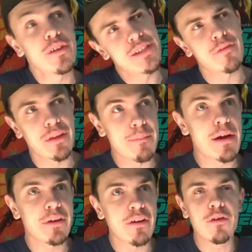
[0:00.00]
Well, he's not really a
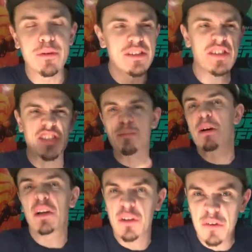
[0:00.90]
bounty hunter, but he's a
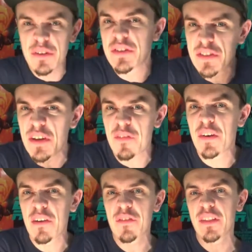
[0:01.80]
smuggler and stuff
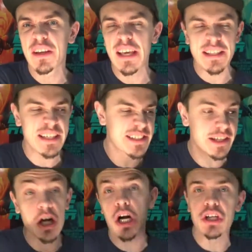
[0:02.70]
and everything. He takes
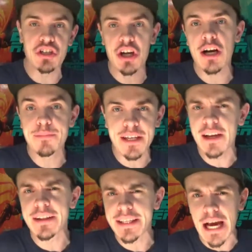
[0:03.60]
like odd jobs,
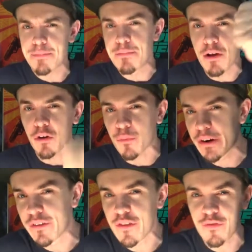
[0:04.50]
kind of like Captain Malcolm
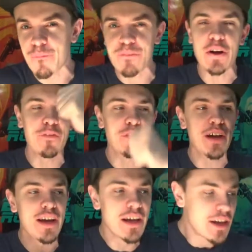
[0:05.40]
Reynolds from
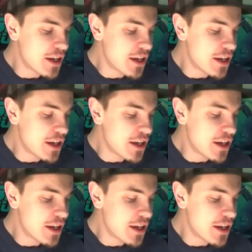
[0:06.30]
Firefly.